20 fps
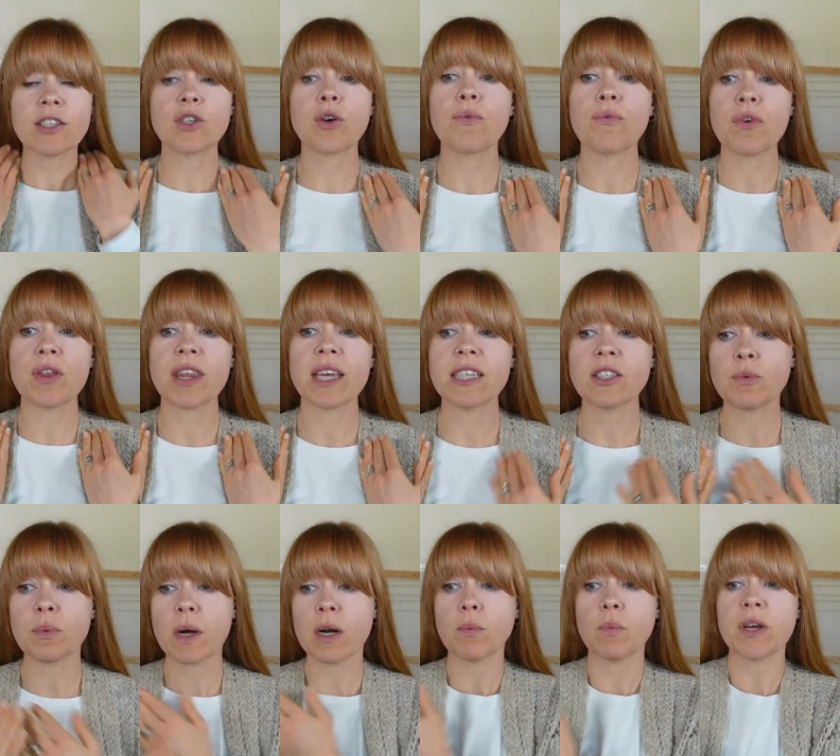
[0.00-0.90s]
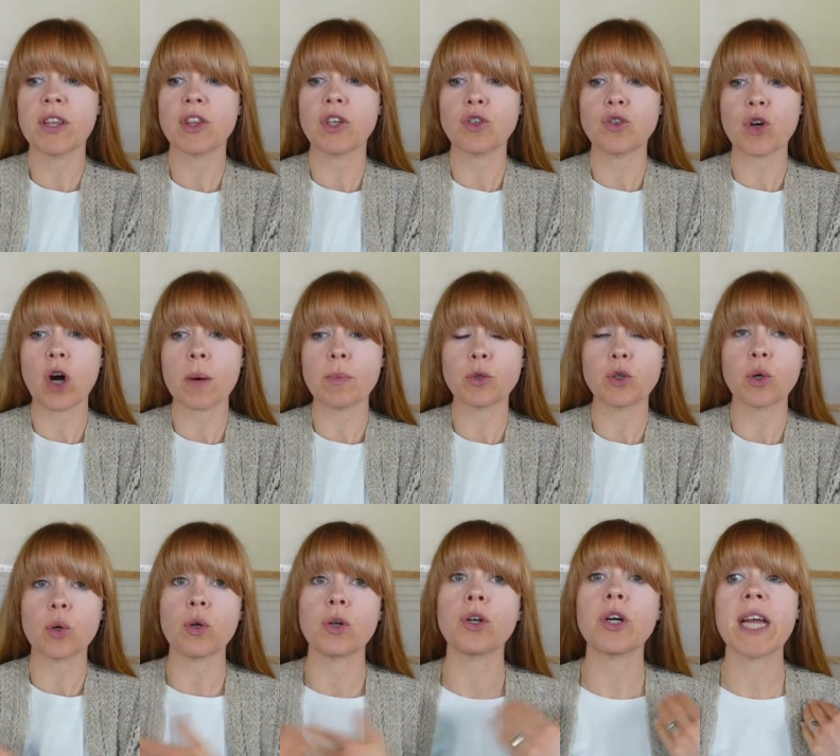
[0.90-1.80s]
And so for this one with the drop
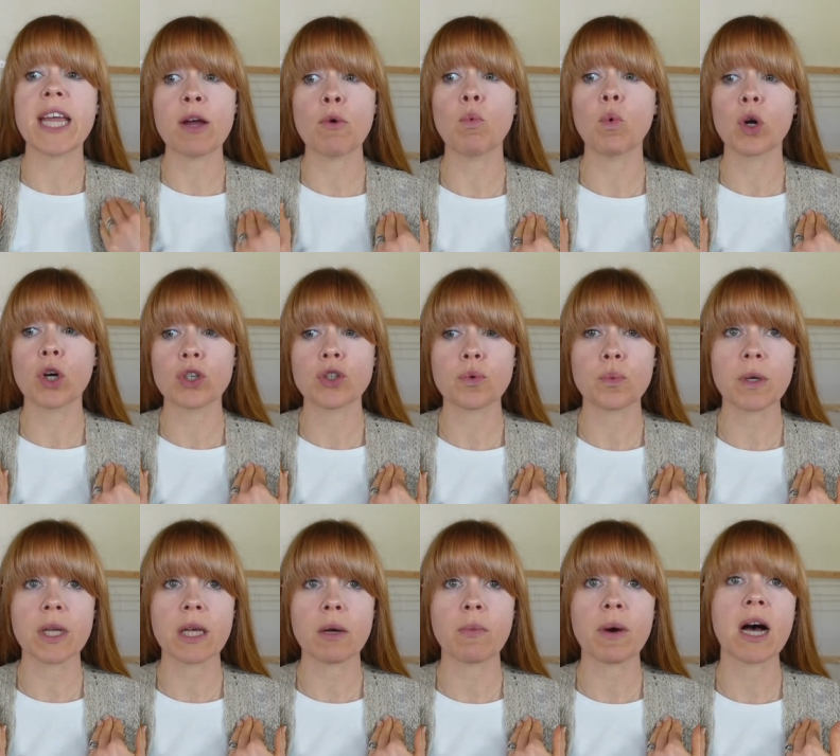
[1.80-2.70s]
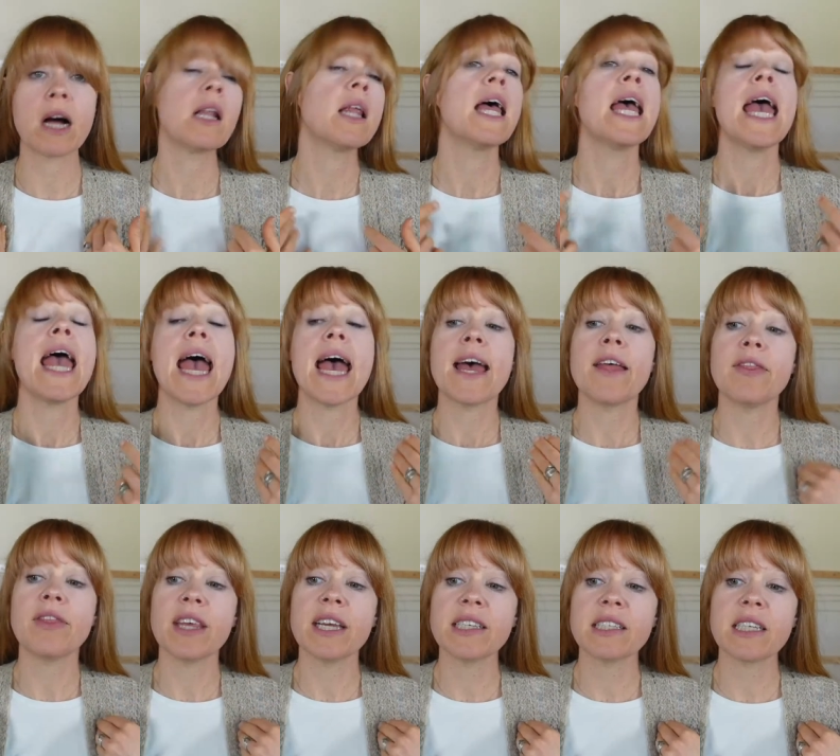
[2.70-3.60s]
shoulder, it works really well.
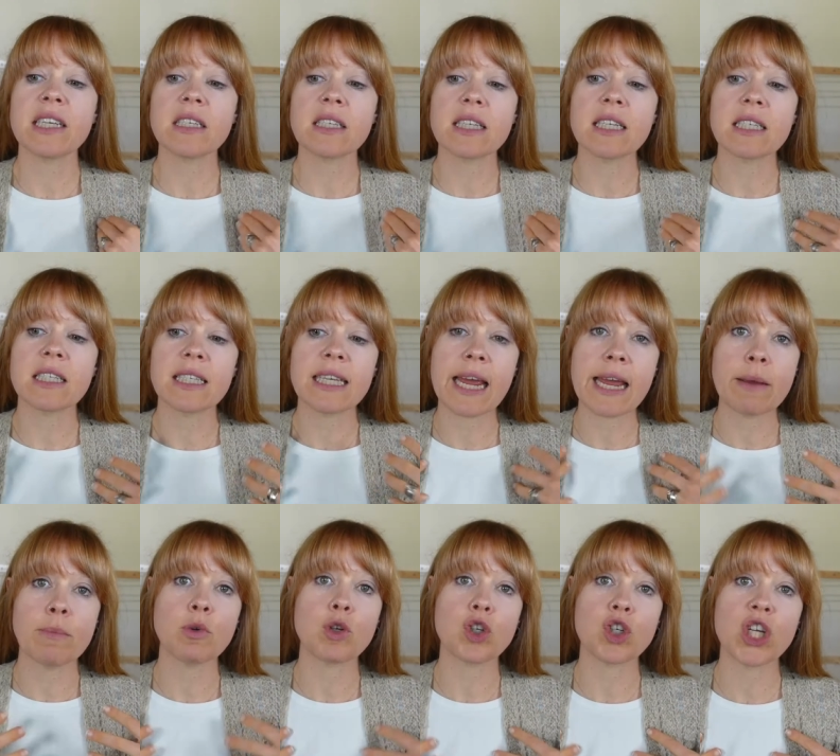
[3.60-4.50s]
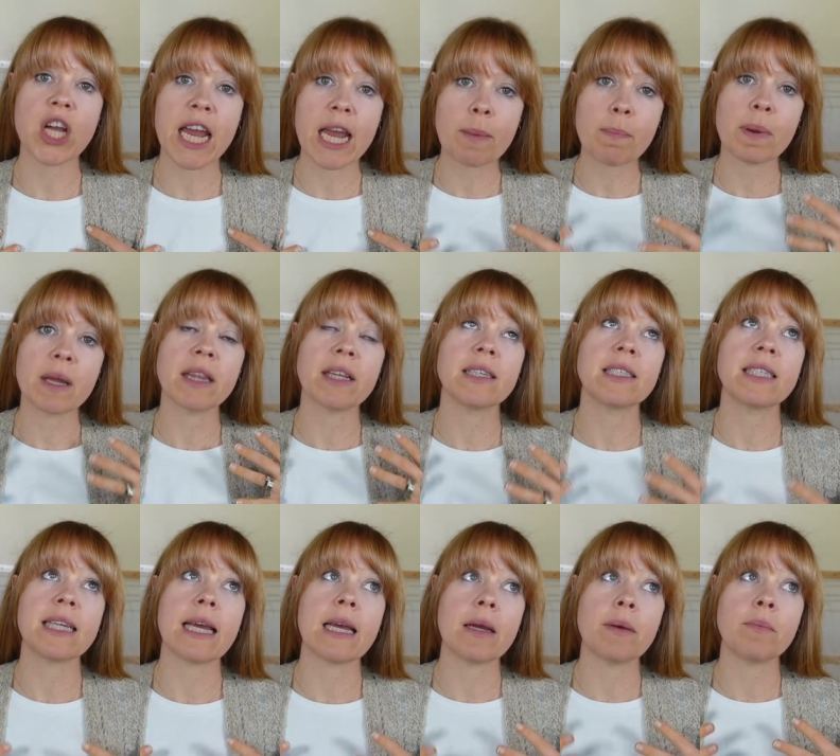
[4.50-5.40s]
And this is the same shape and the
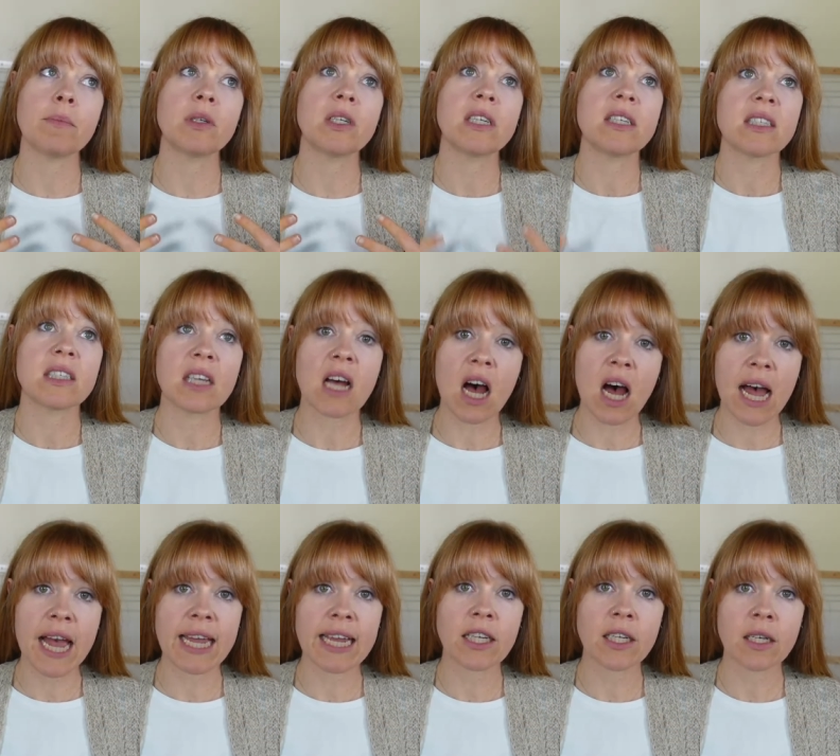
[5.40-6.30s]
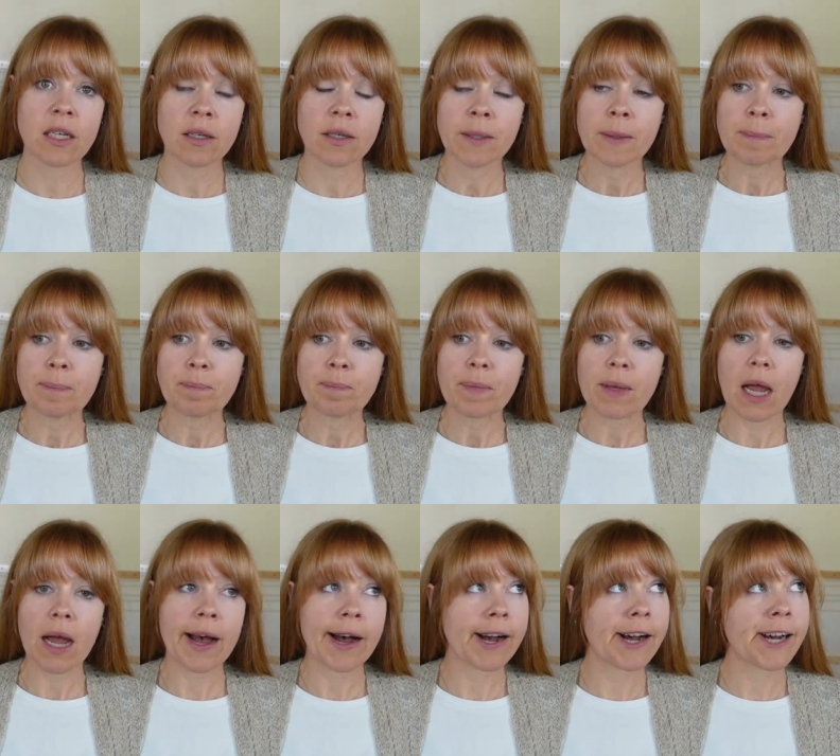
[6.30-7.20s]
same design
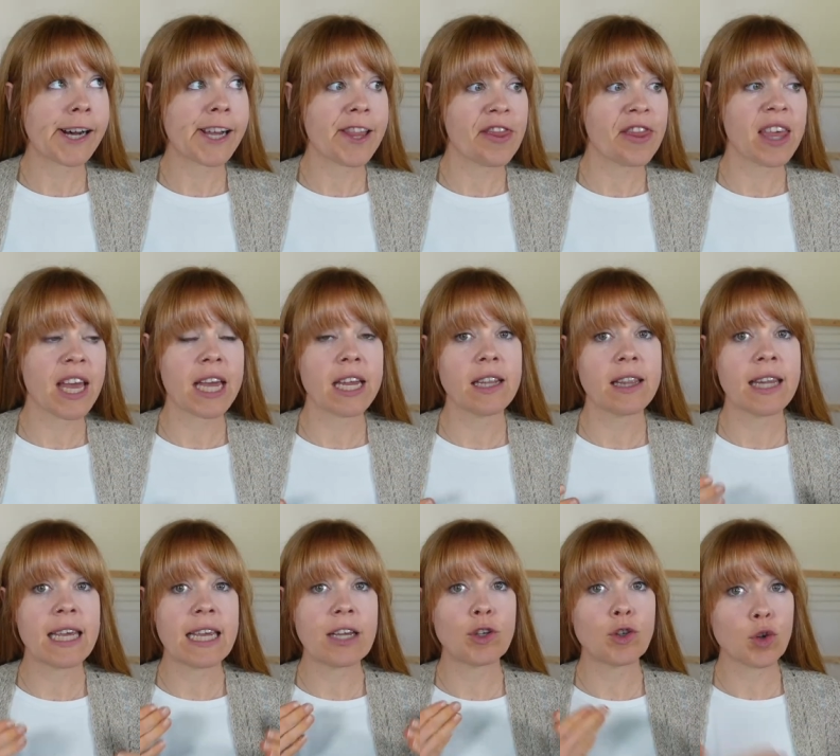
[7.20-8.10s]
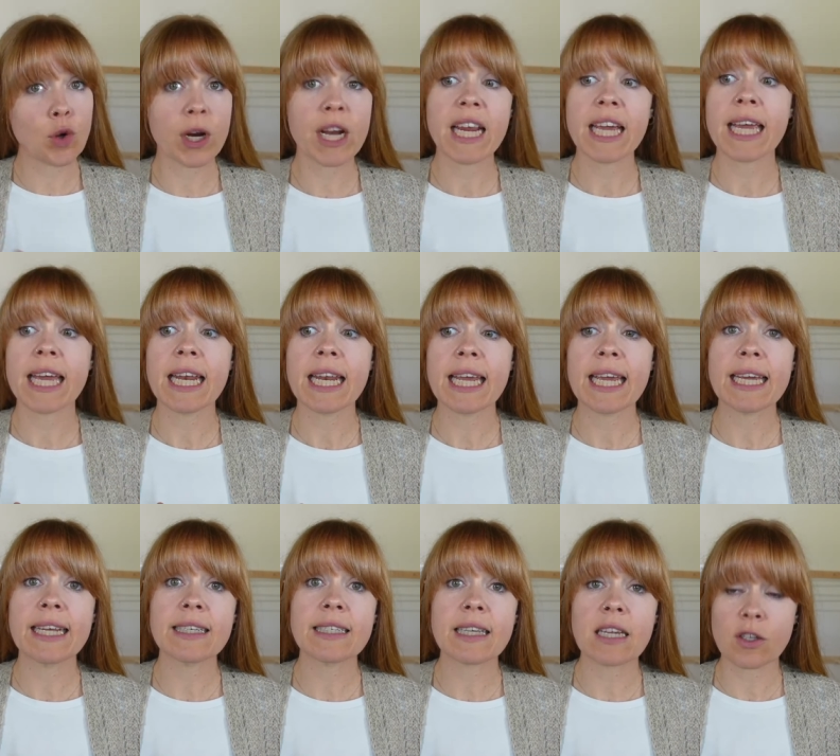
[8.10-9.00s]
uh, that the Trinigan
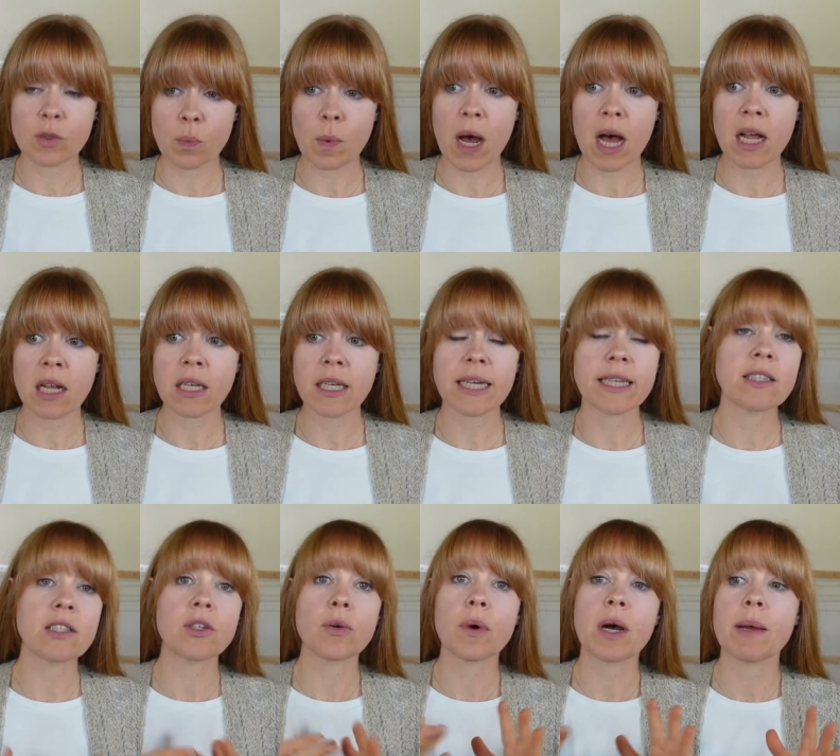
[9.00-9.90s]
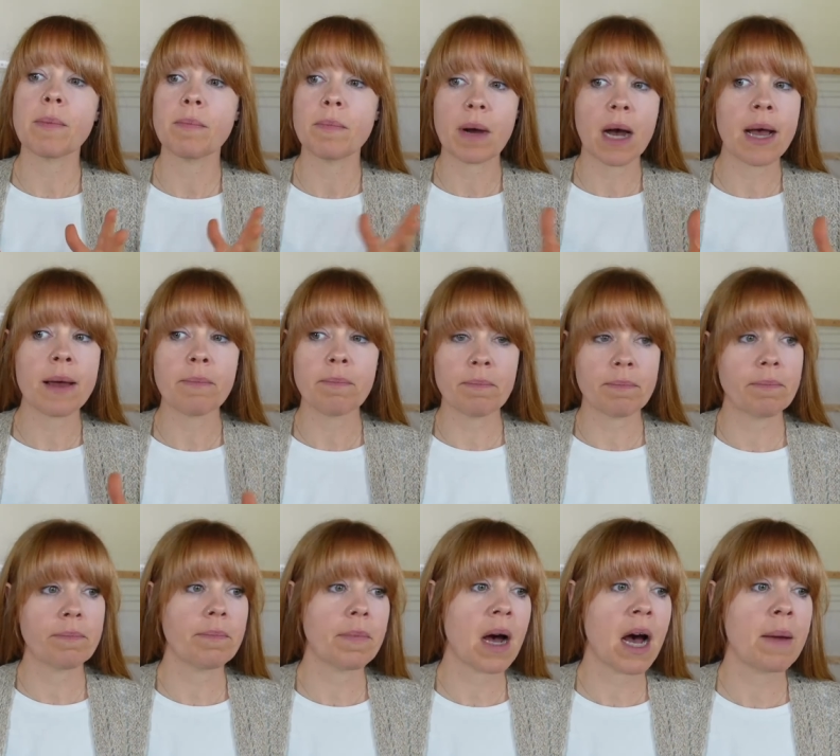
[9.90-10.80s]
is as well. And so I'm, I'm,
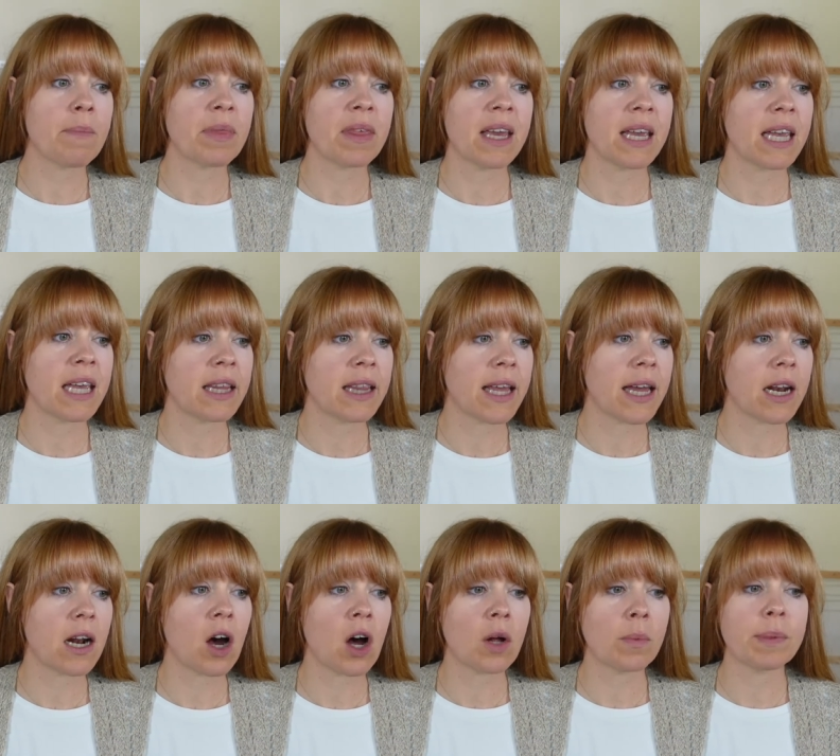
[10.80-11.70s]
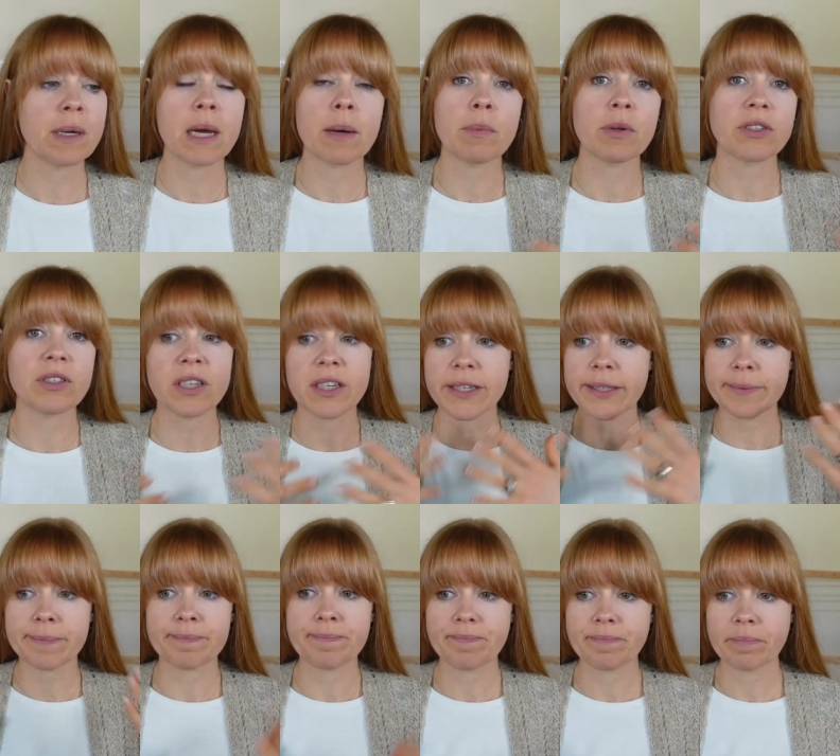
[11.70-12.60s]
I'm thinking that I'll be able
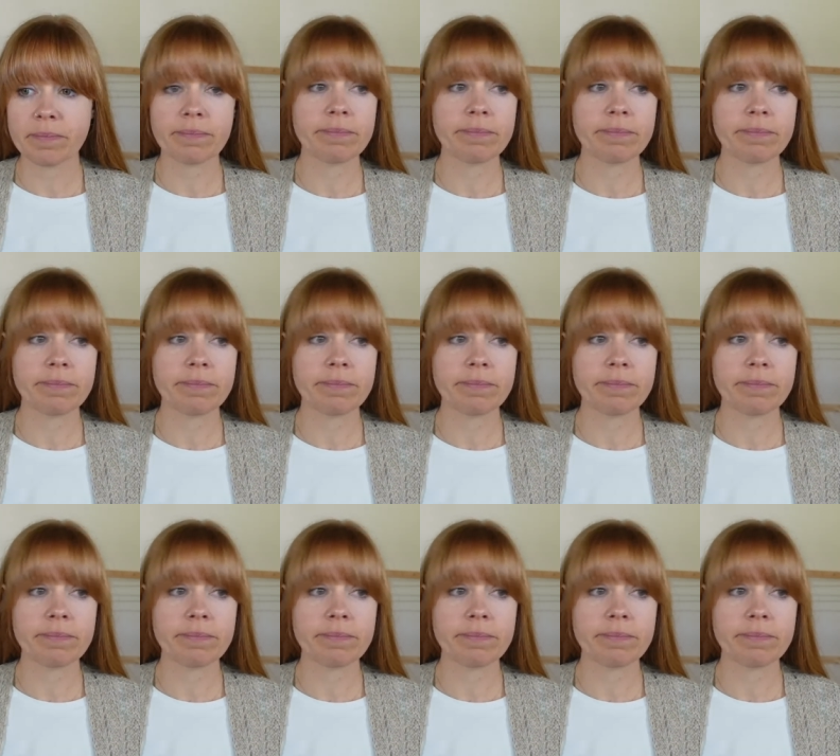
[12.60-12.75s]
to,